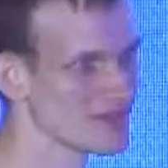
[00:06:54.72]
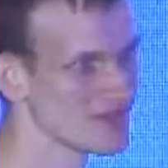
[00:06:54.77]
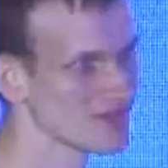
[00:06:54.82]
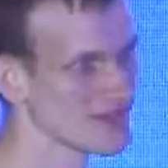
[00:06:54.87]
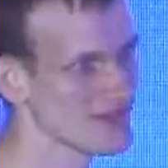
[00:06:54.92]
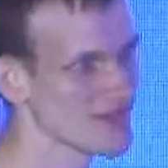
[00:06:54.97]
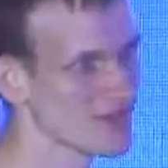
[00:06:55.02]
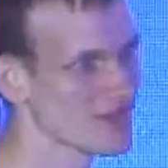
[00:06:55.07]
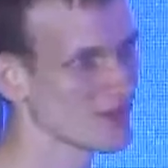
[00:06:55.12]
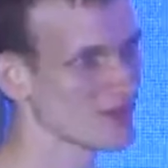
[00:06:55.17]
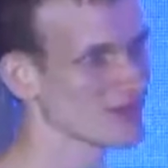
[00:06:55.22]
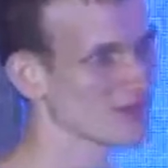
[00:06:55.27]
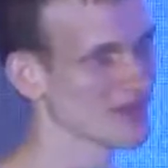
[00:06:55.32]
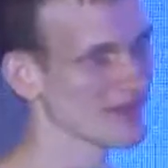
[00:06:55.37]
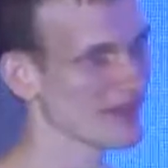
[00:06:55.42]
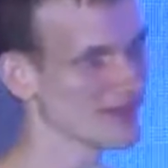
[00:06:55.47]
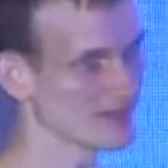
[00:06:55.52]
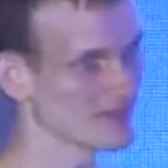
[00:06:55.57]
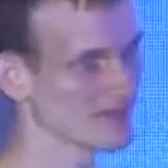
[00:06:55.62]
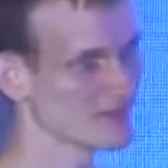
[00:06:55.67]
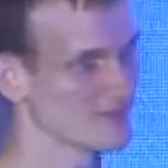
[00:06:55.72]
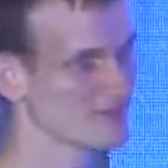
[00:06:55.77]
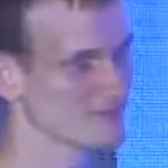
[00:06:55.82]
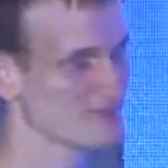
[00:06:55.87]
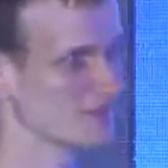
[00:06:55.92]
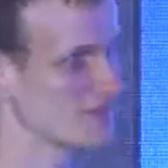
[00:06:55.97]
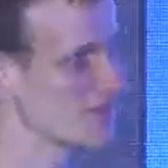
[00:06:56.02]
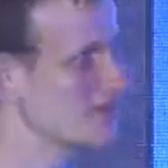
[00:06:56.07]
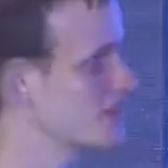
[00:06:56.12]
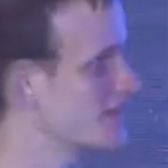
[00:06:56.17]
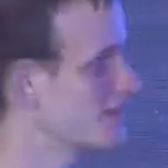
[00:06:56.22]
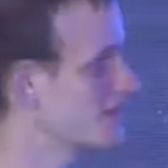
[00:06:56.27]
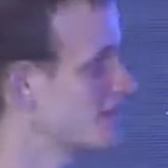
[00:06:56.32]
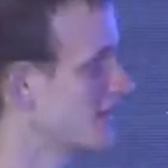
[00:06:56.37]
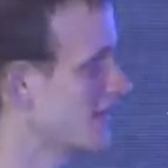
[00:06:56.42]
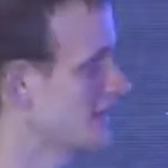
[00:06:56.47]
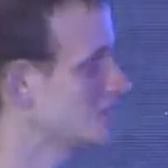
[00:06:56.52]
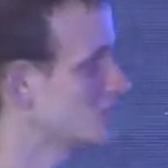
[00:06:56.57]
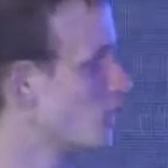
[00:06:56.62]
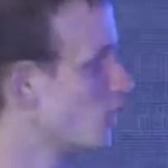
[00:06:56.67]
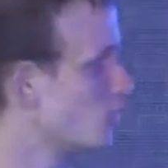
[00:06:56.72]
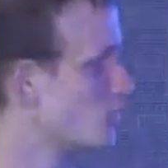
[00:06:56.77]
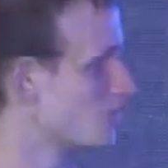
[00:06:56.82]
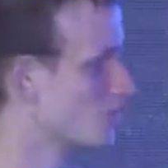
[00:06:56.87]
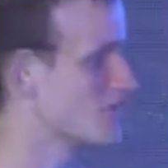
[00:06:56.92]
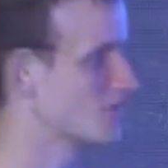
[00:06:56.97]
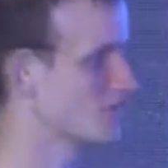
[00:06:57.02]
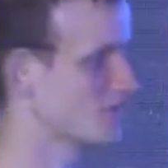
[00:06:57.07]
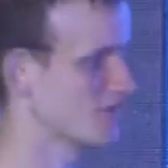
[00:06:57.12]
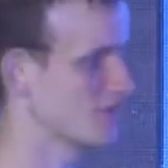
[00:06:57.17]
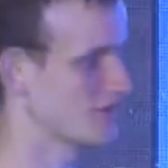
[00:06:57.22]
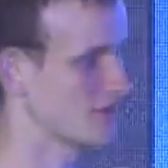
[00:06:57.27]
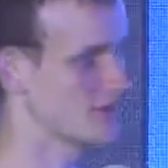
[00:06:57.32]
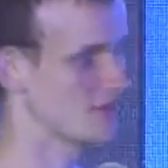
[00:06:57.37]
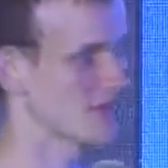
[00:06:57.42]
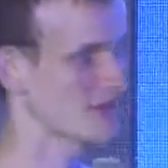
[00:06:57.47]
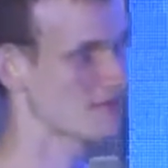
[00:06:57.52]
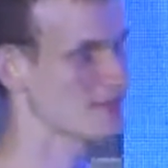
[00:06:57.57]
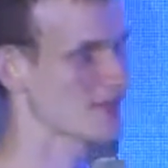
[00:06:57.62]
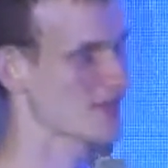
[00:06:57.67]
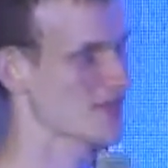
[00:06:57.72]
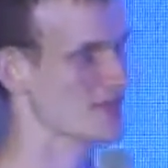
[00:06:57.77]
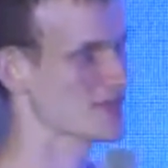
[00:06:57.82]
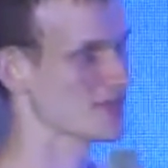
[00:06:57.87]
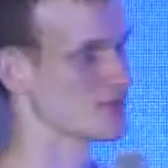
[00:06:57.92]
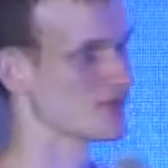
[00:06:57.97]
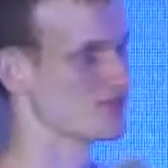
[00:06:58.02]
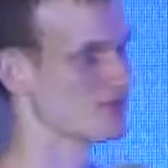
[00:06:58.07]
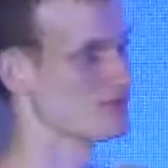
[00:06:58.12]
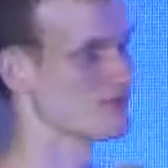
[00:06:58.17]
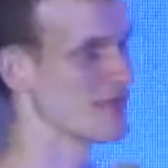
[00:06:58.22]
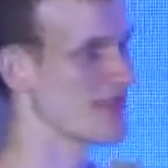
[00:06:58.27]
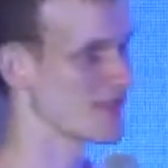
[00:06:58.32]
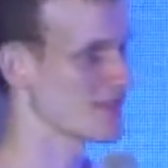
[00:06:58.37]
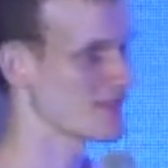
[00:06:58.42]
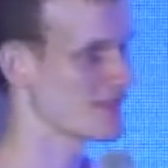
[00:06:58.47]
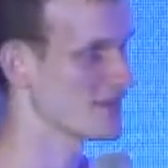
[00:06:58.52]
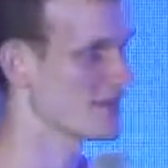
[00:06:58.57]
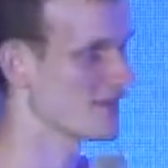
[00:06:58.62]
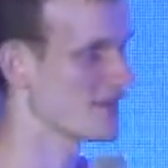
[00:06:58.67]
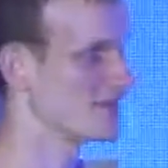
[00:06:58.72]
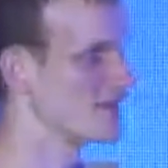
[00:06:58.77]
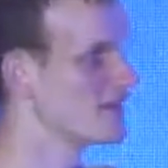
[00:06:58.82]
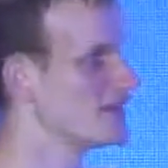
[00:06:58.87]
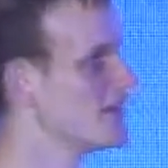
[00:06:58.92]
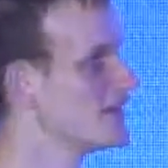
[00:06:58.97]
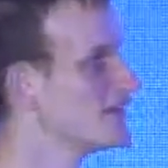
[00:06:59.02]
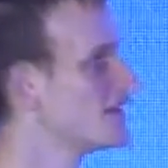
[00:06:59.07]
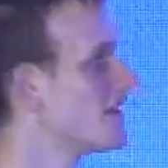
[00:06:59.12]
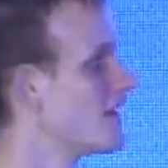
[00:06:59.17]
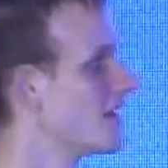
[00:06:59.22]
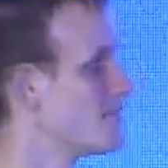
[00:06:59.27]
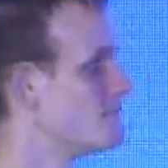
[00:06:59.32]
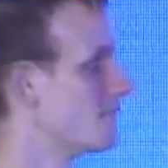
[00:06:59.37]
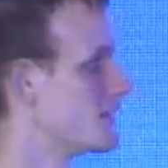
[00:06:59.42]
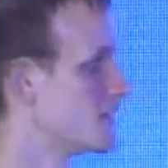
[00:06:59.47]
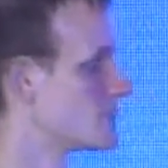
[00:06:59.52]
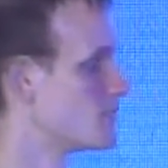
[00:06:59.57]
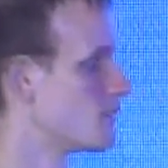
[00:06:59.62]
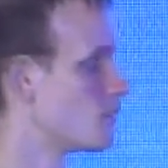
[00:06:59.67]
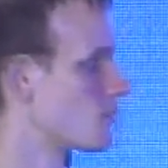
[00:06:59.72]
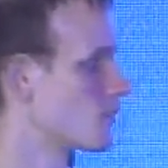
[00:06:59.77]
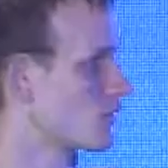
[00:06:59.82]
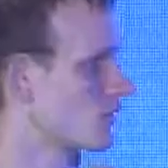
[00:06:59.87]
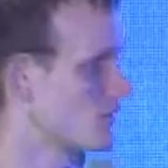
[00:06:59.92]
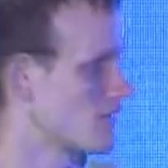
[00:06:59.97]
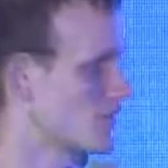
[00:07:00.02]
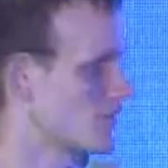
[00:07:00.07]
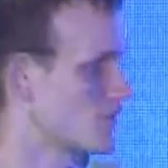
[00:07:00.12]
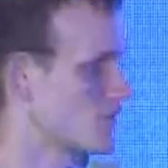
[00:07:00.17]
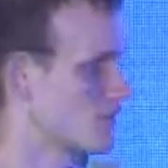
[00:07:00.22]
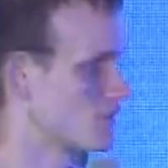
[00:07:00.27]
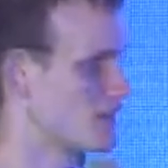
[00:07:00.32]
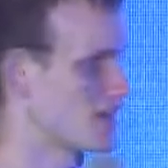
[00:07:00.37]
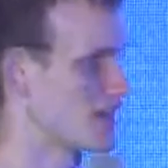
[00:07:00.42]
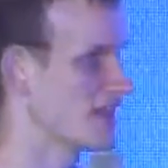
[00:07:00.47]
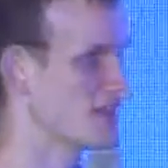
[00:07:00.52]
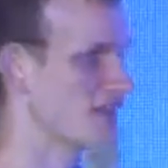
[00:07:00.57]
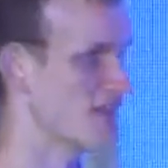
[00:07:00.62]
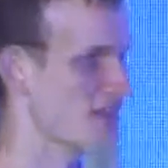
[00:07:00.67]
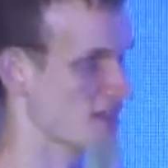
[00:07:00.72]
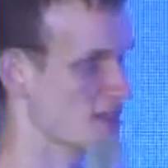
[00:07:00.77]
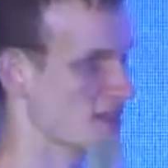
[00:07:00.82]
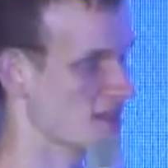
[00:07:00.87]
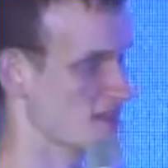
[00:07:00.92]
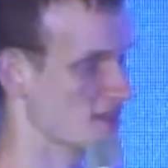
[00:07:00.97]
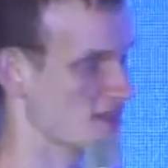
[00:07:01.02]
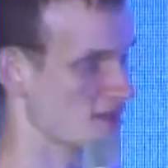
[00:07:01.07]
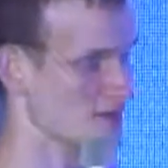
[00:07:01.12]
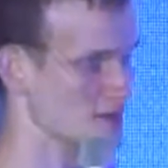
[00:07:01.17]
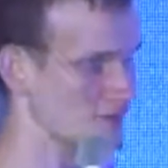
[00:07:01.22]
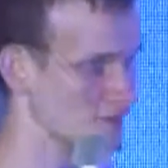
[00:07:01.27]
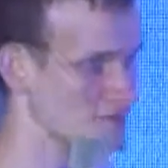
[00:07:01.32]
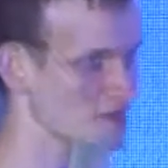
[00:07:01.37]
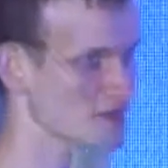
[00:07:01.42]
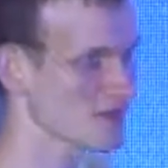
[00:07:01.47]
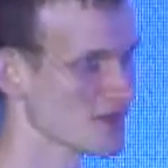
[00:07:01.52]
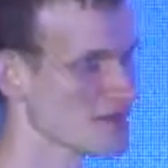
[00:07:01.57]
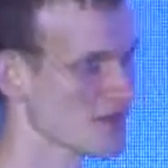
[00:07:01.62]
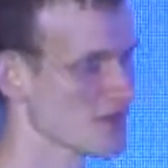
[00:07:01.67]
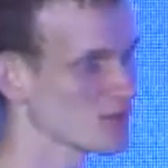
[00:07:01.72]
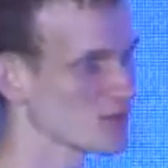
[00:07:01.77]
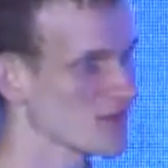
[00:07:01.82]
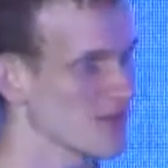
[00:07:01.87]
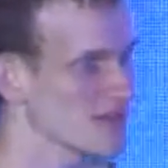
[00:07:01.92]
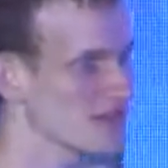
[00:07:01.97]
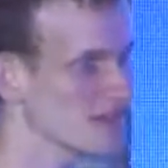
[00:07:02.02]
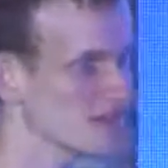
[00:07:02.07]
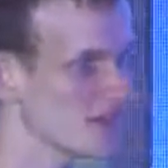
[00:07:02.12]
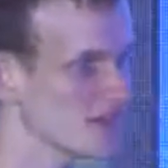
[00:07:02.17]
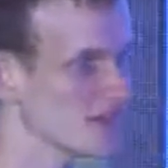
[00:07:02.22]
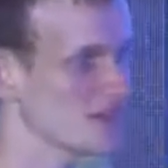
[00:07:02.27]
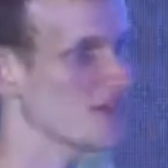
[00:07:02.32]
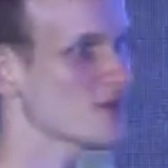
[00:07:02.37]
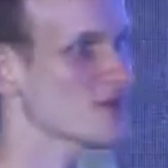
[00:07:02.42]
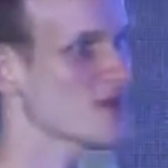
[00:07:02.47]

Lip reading: So the hello world of Ethereum is sort of basic, a minimal sort of DNS system. So the idea here